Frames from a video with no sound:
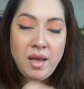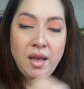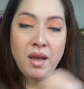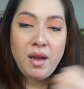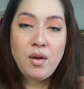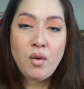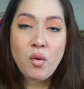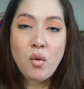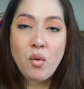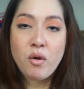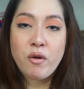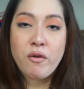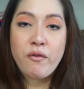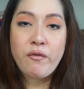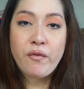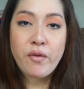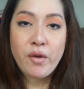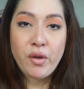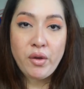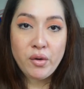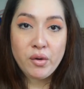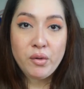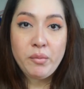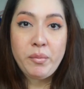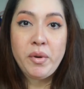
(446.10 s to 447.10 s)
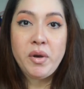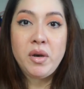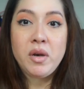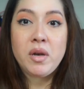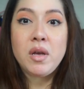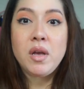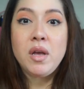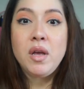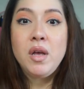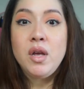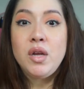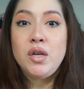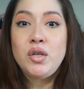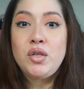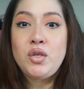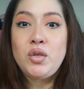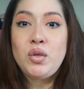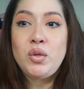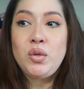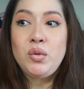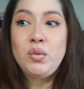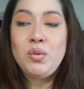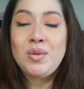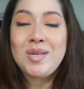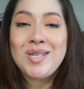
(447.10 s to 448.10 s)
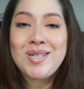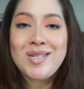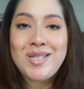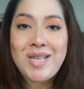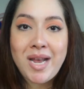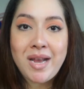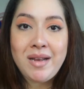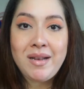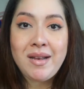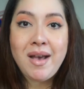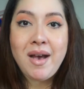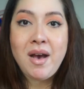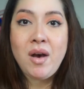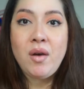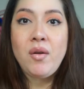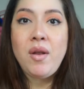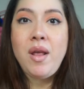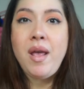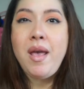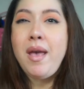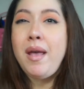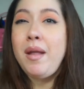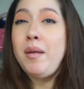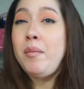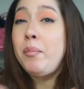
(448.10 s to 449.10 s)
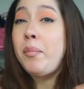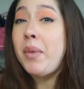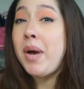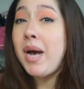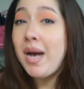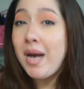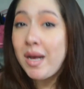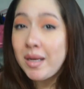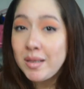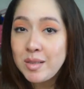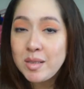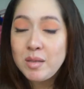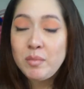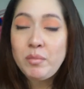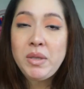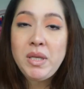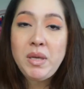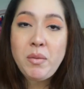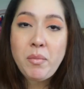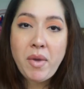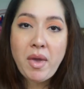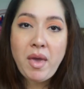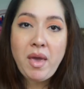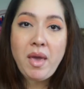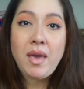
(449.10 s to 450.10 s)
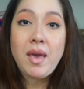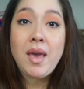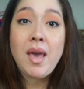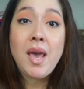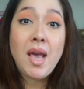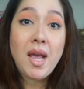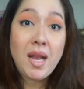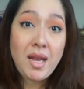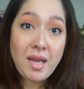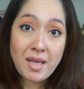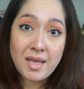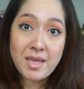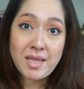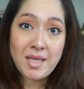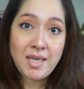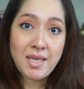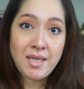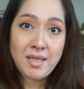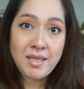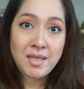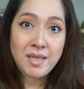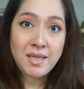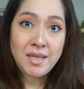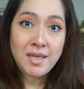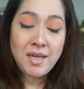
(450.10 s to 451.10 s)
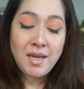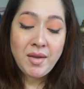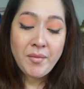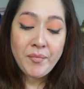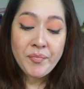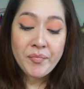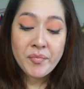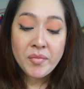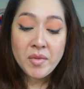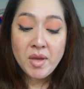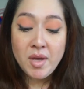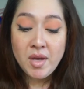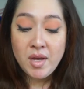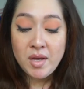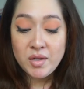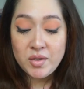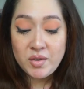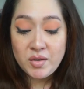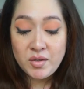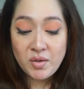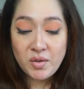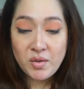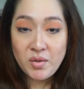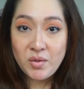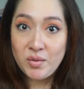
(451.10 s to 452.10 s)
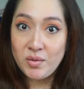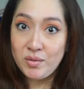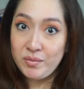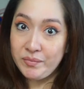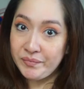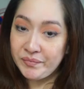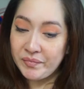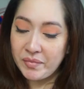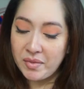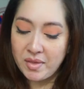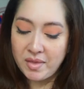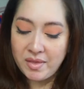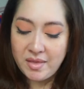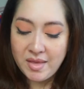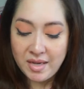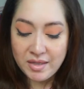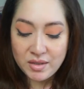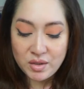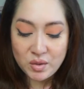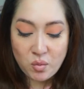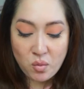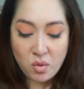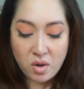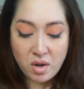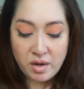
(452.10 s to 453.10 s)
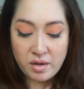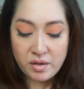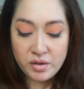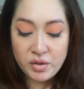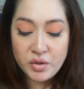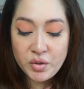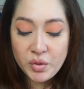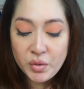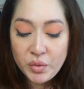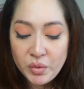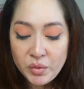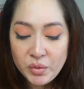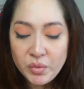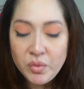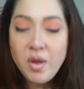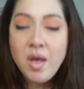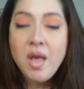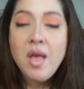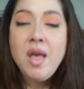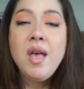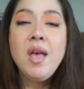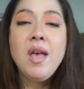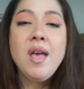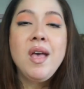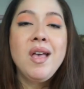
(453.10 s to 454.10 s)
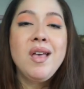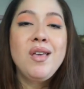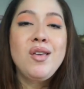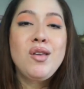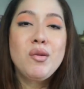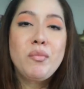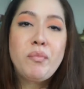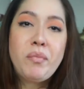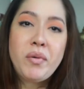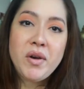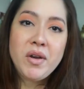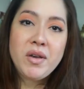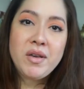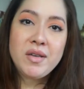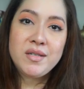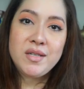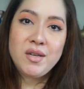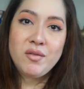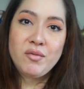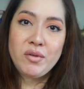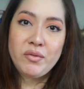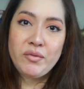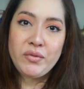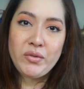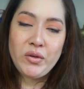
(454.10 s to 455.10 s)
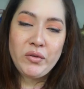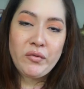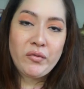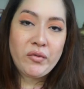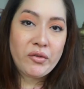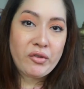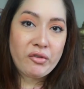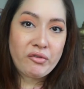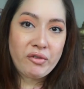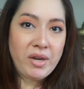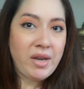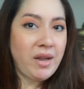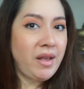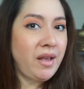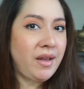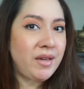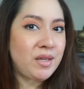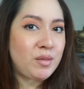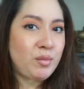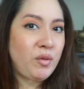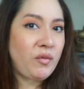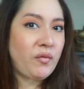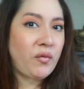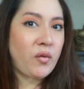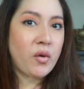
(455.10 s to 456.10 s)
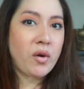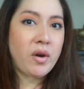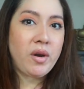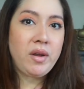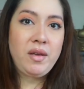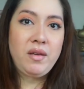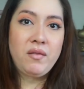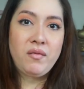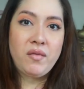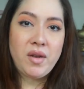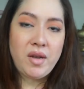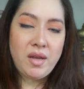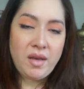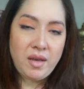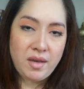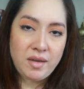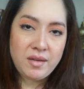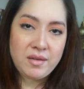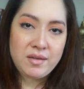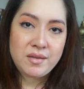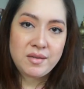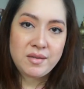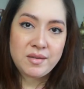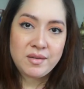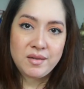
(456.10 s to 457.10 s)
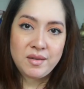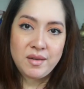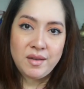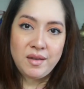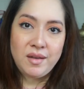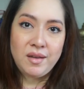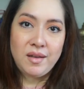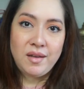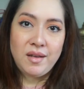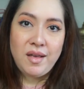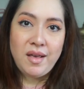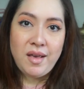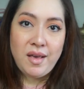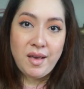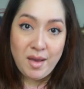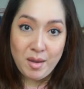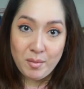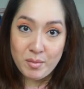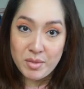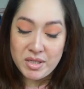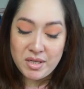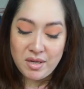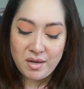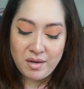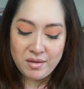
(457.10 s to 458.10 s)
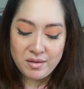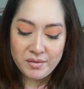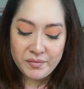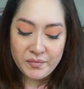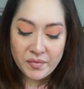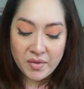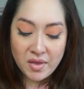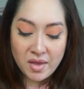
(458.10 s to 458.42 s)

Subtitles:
in order for your book to stand out and possibly make anything. So that's one. Two, your book is in review for 3 days before it even hits Amazon.